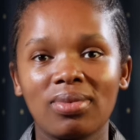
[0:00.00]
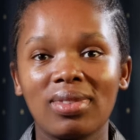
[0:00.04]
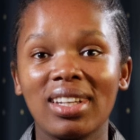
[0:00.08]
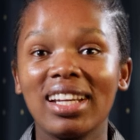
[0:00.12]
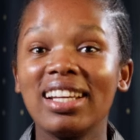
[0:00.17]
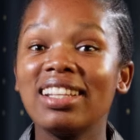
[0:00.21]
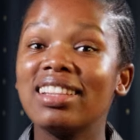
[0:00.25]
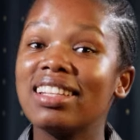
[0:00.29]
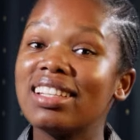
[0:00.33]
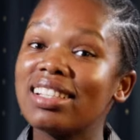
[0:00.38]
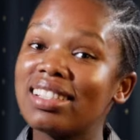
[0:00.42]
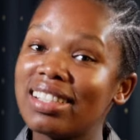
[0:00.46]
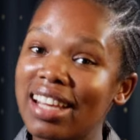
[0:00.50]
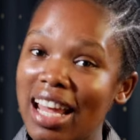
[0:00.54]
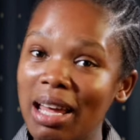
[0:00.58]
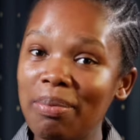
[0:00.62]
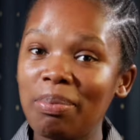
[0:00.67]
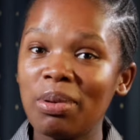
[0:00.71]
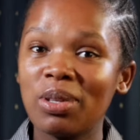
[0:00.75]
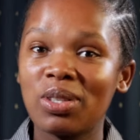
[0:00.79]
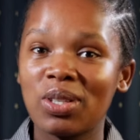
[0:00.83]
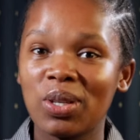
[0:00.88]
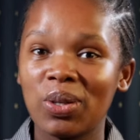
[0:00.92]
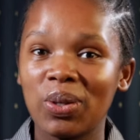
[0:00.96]
In this
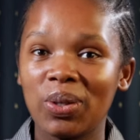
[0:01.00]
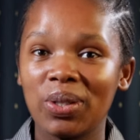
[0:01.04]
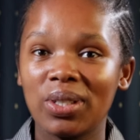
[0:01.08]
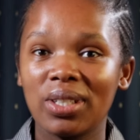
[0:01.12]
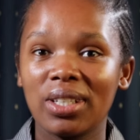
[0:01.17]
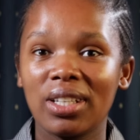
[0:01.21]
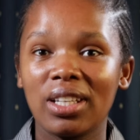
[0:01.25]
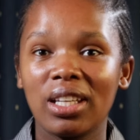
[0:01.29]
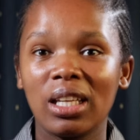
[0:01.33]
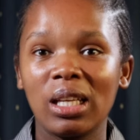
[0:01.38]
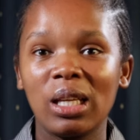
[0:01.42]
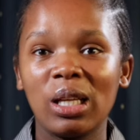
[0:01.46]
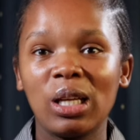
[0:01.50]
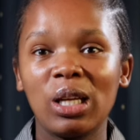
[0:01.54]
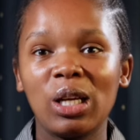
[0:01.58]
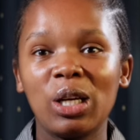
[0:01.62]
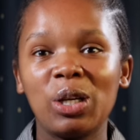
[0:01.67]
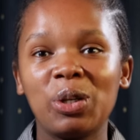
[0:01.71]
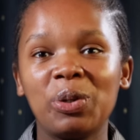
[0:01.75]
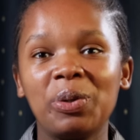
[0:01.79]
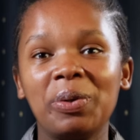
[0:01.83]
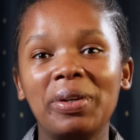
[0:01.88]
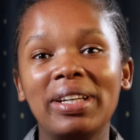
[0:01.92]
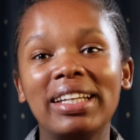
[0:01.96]
episode,
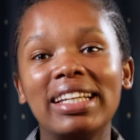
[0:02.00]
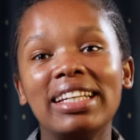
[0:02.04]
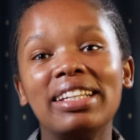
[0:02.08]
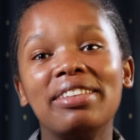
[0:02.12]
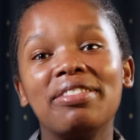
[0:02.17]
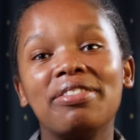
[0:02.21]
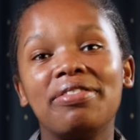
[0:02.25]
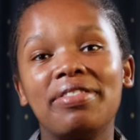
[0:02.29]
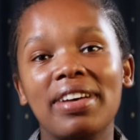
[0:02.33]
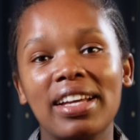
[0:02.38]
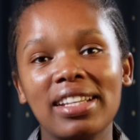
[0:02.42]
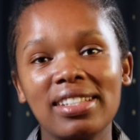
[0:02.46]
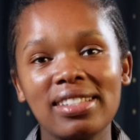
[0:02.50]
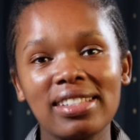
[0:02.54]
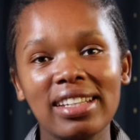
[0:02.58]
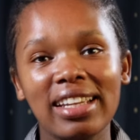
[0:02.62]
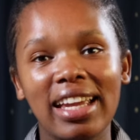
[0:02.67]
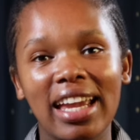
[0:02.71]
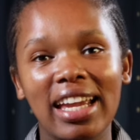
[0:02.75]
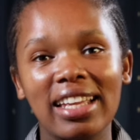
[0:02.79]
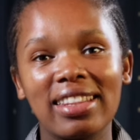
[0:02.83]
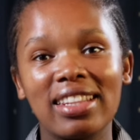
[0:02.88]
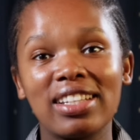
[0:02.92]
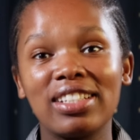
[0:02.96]
we will
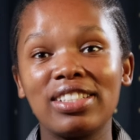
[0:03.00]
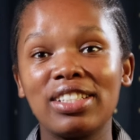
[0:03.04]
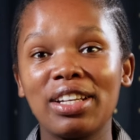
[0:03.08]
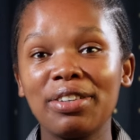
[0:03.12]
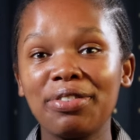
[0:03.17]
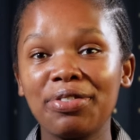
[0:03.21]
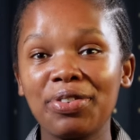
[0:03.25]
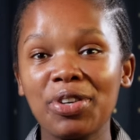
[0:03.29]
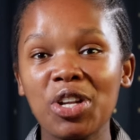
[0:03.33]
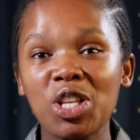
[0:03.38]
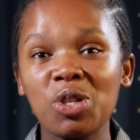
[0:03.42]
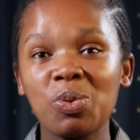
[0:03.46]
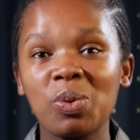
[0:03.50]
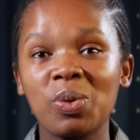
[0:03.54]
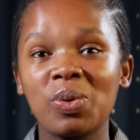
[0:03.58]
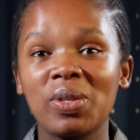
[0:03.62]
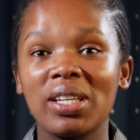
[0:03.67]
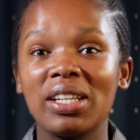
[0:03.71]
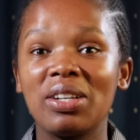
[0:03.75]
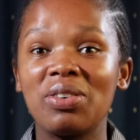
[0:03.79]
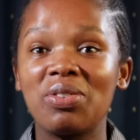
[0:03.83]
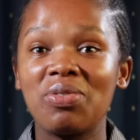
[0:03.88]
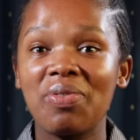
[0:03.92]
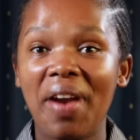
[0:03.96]
investigate the difference
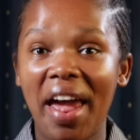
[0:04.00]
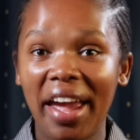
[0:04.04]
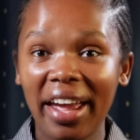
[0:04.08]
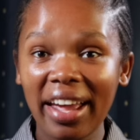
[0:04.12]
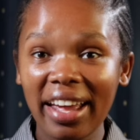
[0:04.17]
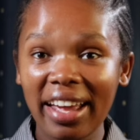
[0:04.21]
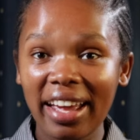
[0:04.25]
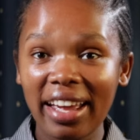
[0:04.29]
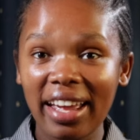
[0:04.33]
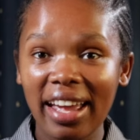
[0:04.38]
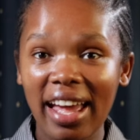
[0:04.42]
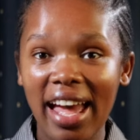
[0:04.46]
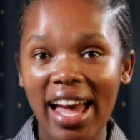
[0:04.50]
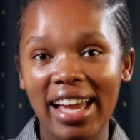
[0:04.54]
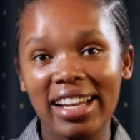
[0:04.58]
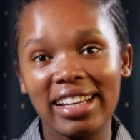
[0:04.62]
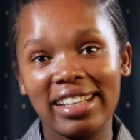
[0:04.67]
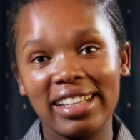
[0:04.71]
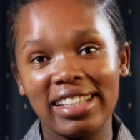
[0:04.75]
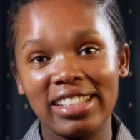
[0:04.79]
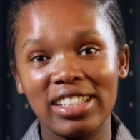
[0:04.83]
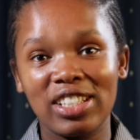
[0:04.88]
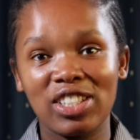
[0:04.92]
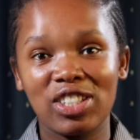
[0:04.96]
between rank and
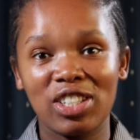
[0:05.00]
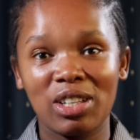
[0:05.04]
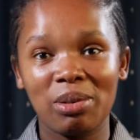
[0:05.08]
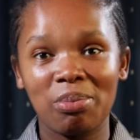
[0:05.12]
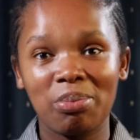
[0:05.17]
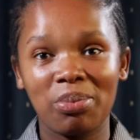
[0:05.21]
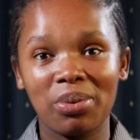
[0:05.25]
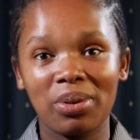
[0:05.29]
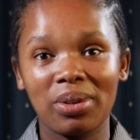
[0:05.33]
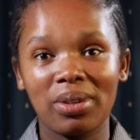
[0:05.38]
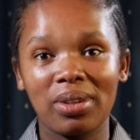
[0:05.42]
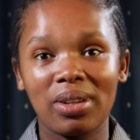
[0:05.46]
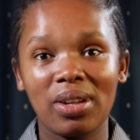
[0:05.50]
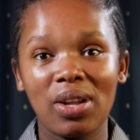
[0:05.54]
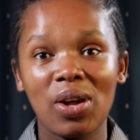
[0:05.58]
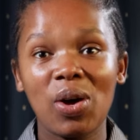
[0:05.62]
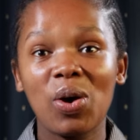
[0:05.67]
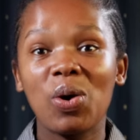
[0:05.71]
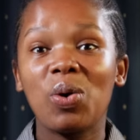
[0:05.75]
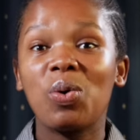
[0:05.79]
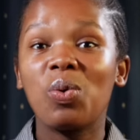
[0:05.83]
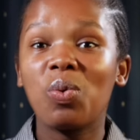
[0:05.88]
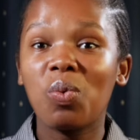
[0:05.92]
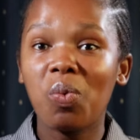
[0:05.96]
leadership,
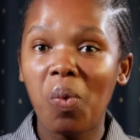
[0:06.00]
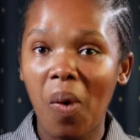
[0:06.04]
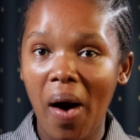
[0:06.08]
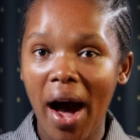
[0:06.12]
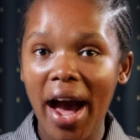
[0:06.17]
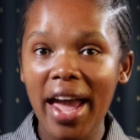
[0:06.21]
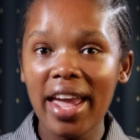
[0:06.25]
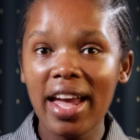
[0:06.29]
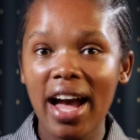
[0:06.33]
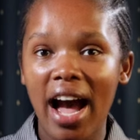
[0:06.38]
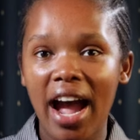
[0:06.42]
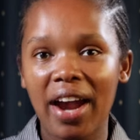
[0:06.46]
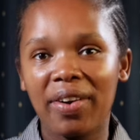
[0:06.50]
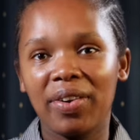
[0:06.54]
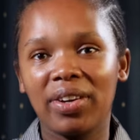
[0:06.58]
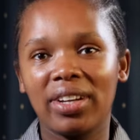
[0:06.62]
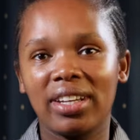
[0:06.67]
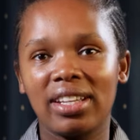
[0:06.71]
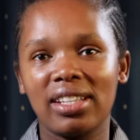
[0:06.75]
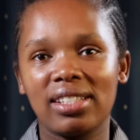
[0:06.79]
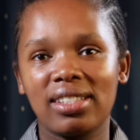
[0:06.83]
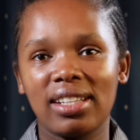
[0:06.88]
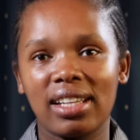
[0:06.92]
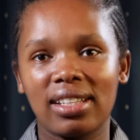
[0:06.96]
why
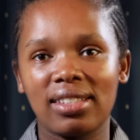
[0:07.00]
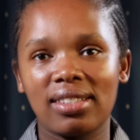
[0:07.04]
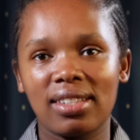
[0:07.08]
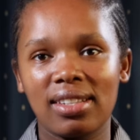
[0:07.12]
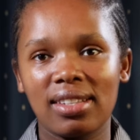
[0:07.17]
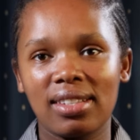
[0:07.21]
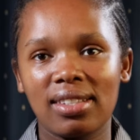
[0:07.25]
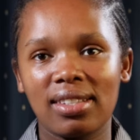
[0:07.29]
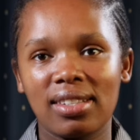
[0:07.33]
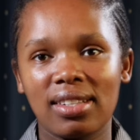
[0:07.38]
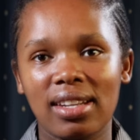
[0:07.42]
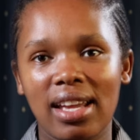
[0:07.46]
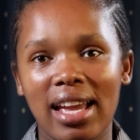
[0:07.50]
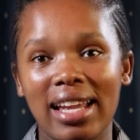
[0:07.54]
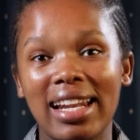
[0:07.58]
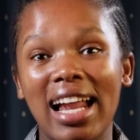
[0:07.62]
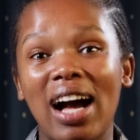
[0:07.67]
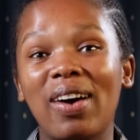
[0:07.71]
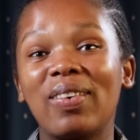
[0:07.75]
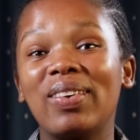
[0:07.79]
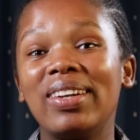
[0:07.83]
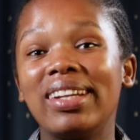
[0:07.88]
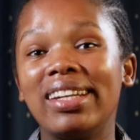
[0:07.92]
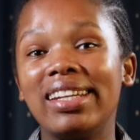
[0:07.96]
hierarchies exist, and
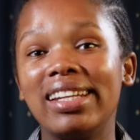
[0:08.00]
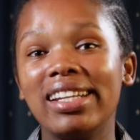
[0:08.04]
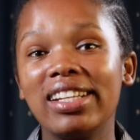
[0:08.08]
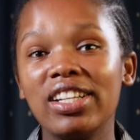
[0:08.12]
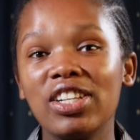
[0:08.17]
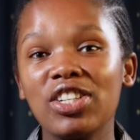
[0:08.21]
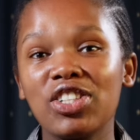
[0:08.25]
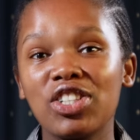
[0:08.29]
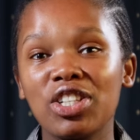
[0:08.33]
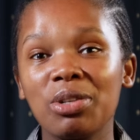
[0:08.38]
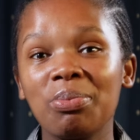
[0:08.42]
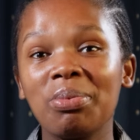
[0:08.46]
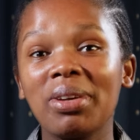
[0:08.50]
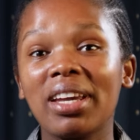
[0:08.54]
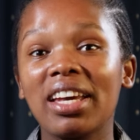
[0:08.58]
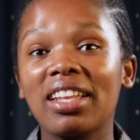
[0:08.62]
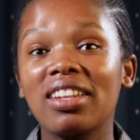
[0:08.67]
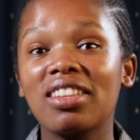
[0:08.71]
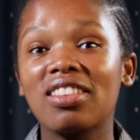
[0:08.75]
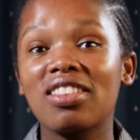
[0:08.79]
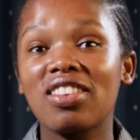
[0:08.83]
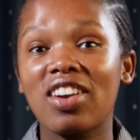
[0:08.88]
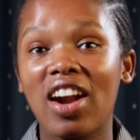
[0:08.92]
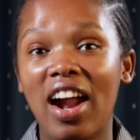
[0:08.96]
how leadership
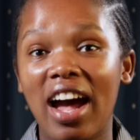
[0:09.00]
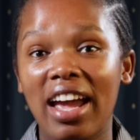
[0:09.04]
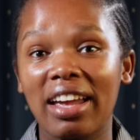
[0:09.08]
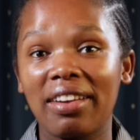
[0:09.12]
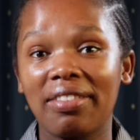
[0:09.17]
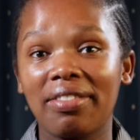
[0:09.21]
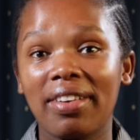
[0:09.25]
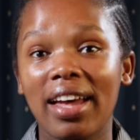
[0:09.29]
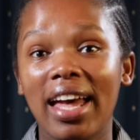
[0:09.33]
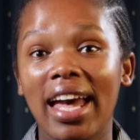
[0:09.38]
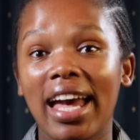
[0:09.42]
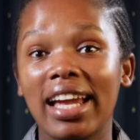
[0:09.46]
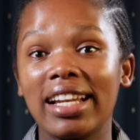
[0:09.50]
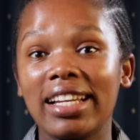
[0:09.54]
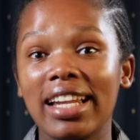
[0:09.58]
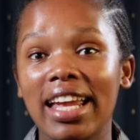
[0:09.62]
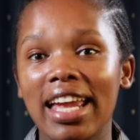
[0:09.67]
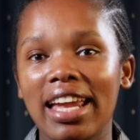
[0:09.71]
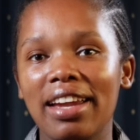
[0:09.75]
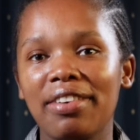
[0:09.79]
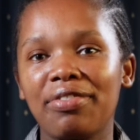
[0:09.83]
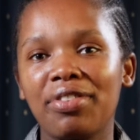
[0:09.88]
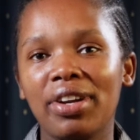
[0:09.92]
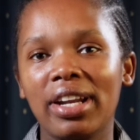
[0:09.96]
can thrive at
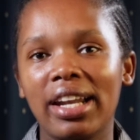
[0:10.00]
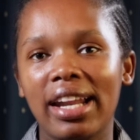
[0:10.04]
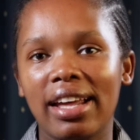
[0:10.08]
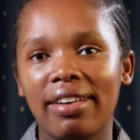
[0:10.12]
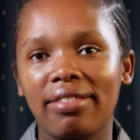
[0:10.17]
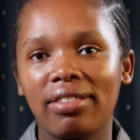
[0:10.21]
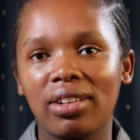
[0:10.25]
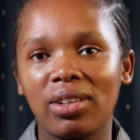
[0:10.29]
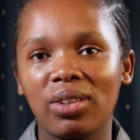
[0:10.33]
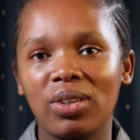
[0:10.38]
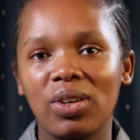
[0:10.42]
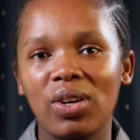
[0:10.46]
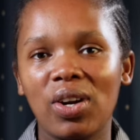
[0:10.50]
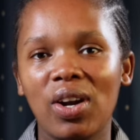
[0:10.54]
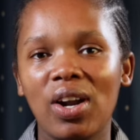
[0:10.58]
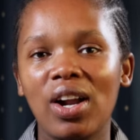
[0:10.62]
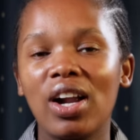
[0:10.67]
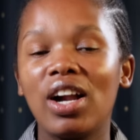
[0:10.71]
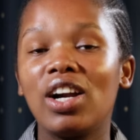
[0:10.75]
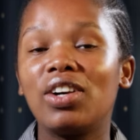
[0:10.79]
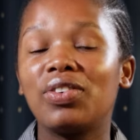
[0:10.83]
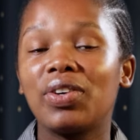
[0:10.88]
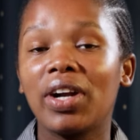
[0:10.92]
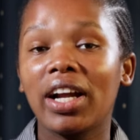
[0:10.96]
every level,
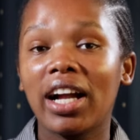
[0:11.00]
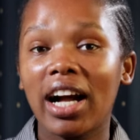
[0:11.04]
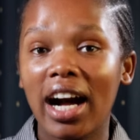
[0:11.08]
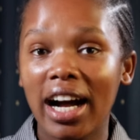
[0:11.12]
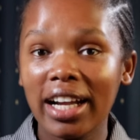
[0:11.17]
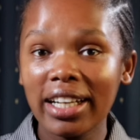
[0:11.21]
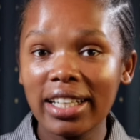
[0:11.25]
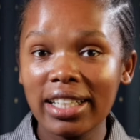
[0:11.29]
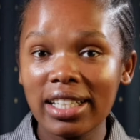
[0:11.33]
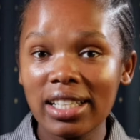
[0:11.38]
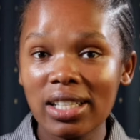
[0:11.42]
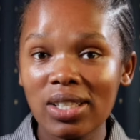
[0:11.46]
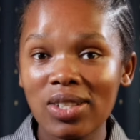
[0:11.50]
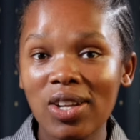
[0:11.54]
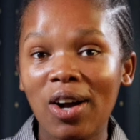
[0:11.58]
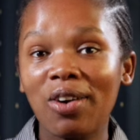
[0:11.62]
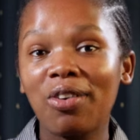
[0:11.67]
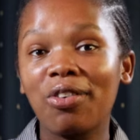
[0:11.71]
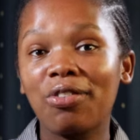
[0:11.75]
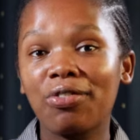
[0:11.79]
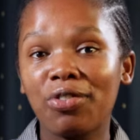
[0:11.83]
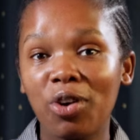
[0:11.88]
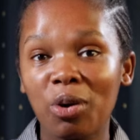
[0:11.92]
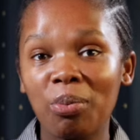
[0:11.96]
regardless of
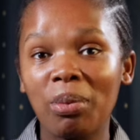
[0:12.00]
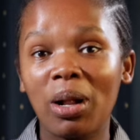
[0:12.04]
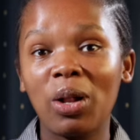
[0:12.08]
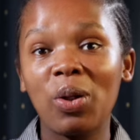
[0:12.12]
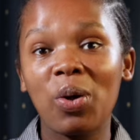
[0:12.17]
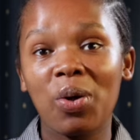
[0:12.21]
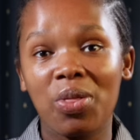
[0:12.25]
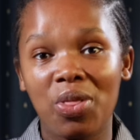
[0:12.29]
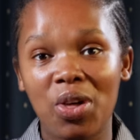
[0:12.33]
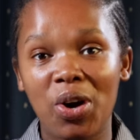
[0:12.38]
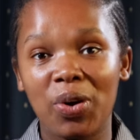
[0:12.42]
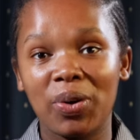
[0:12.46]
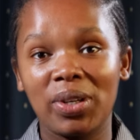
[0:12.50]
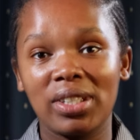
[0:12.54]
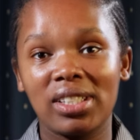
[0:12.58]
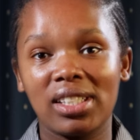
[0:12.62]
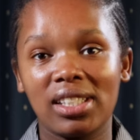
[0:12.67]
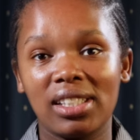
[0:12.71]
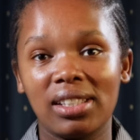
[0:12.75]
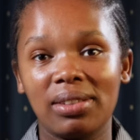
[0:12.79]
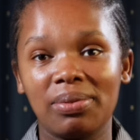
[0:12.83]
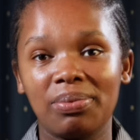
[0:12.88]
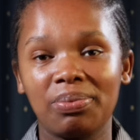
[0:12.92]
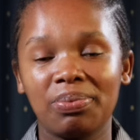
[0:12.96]
formal
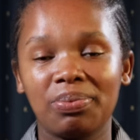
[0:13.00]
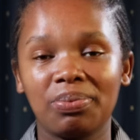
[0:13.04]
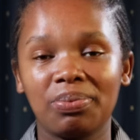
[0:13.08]
authority.